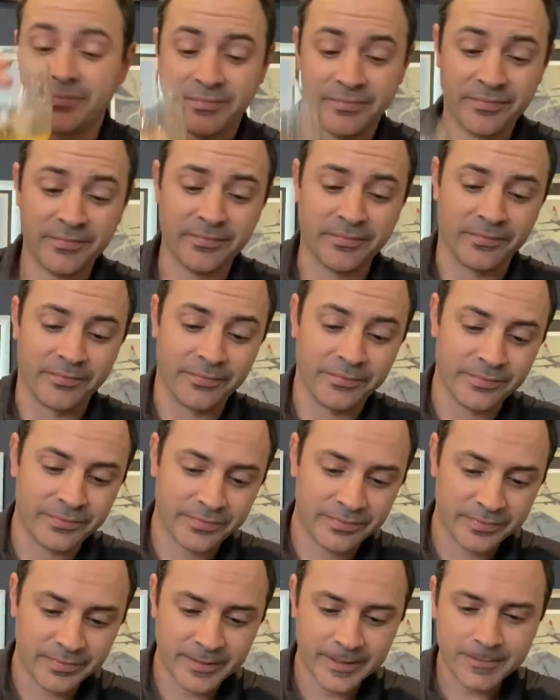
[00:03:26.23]
All
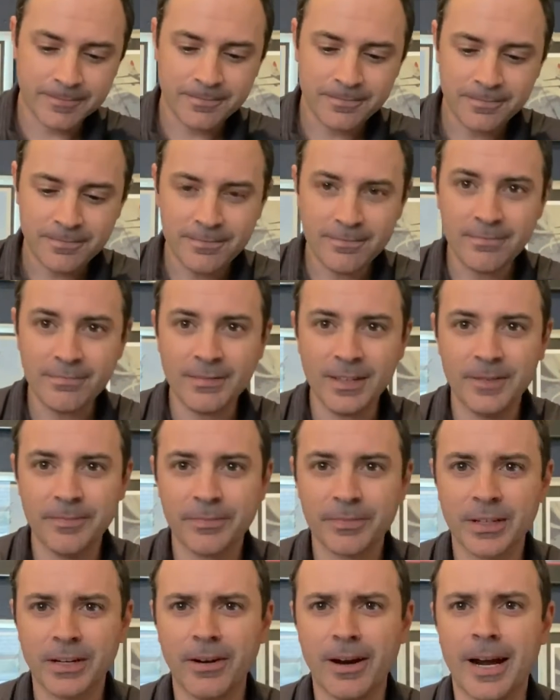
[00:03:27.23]

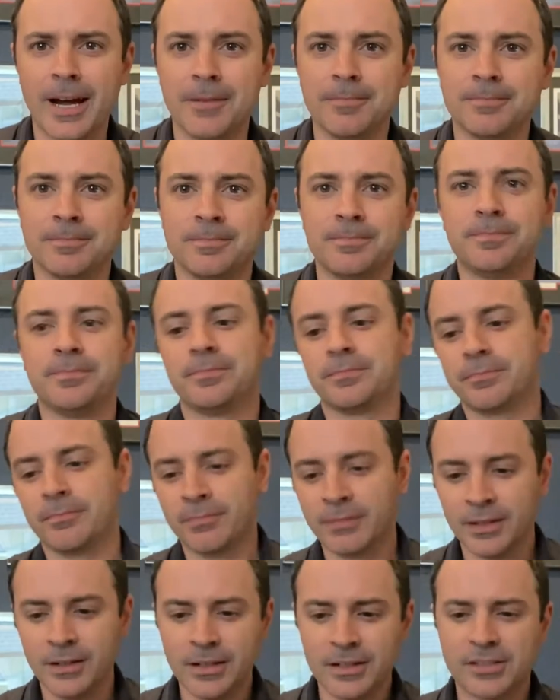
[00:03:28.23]
right.
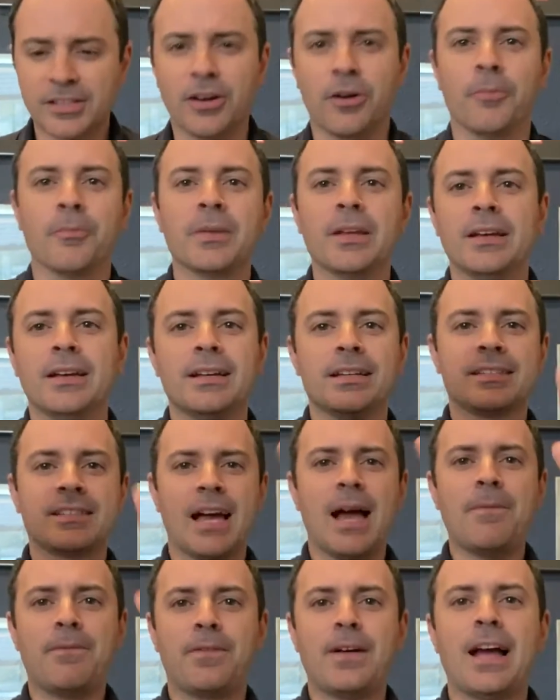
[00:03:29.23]
So,
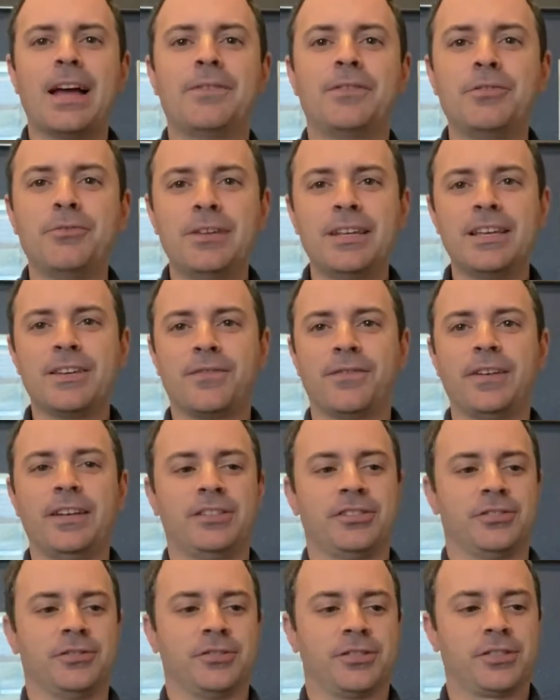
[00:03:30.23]
top 5 unique
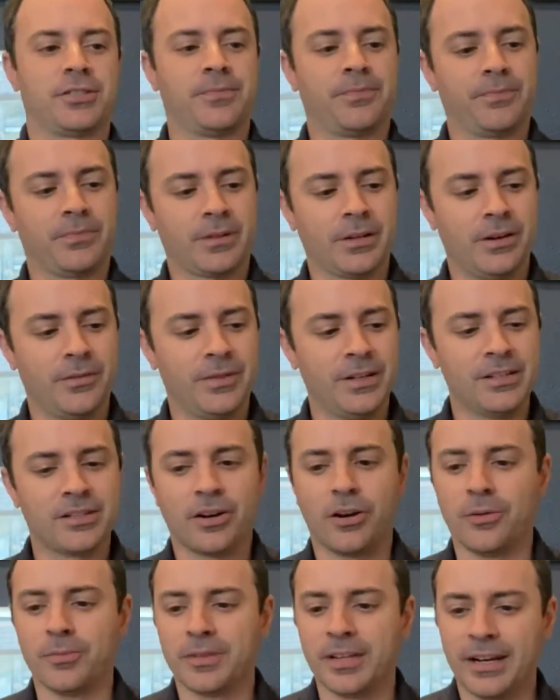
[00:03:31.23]
features of these
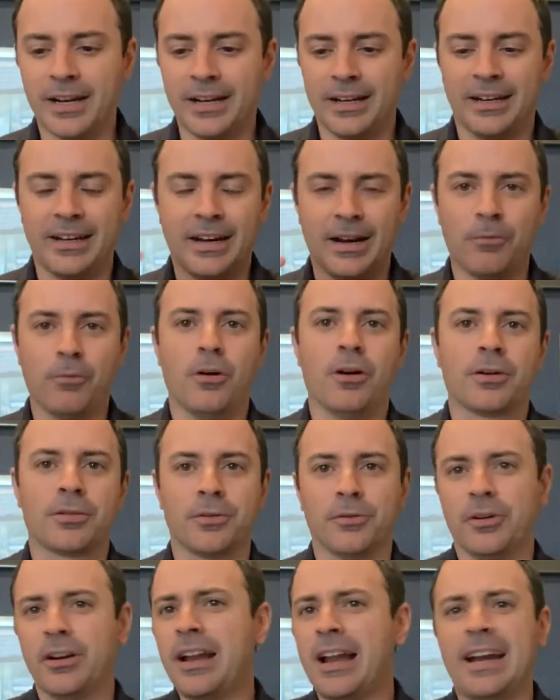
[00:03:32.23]
homes that I walked
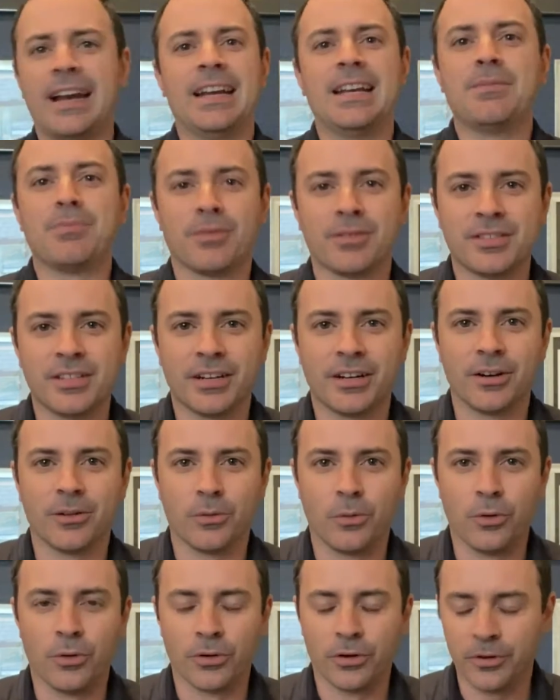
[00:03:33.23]
through. They're not in any particular
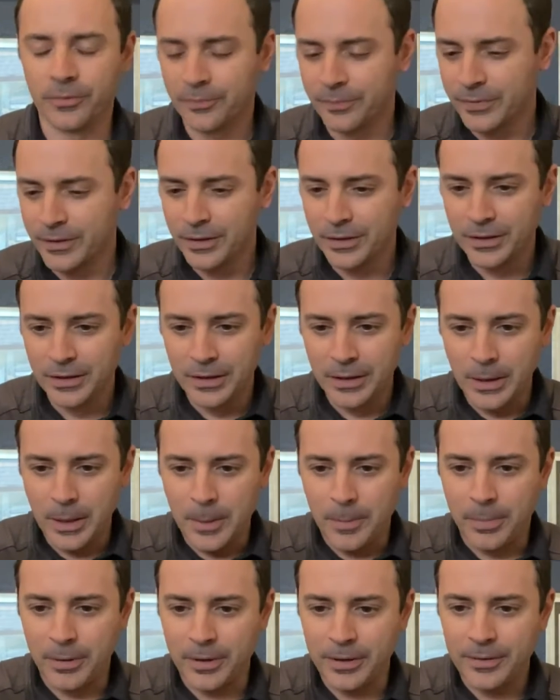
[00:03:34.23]
order,
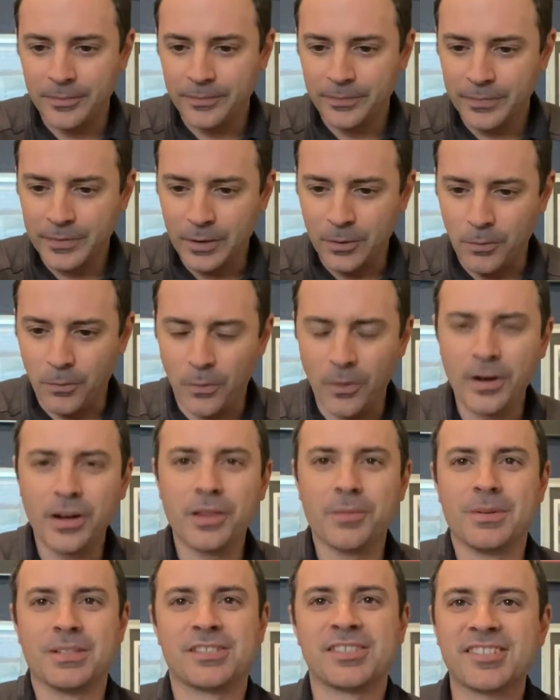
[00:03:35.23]
but one of
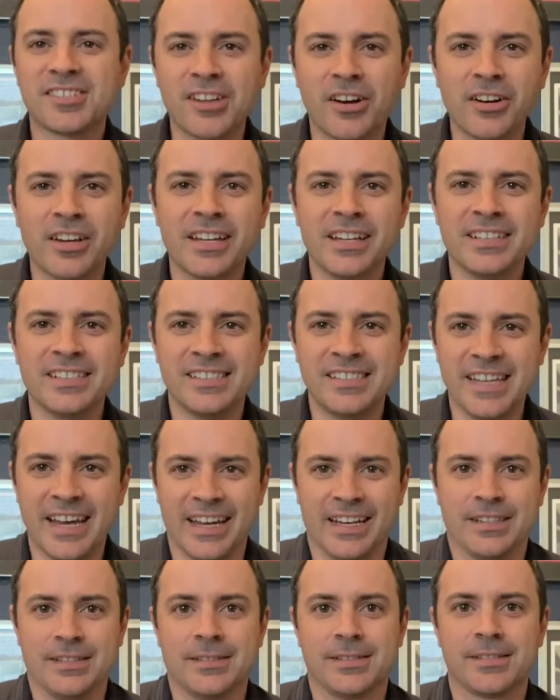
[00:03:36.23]
them is sunken
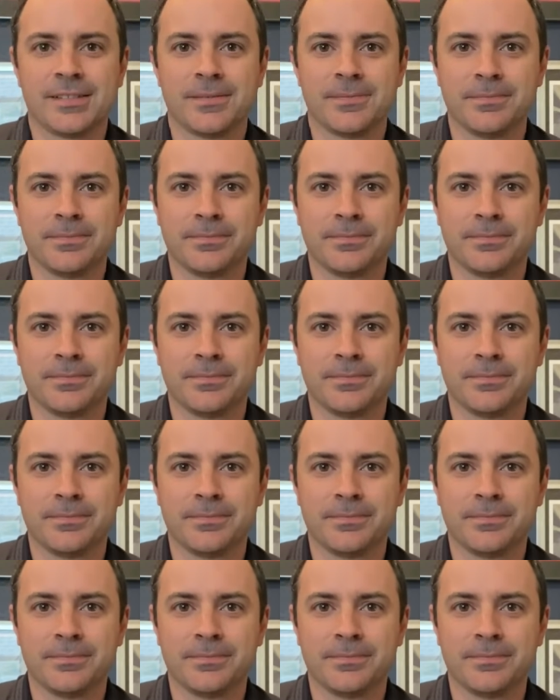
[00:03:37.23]
dens.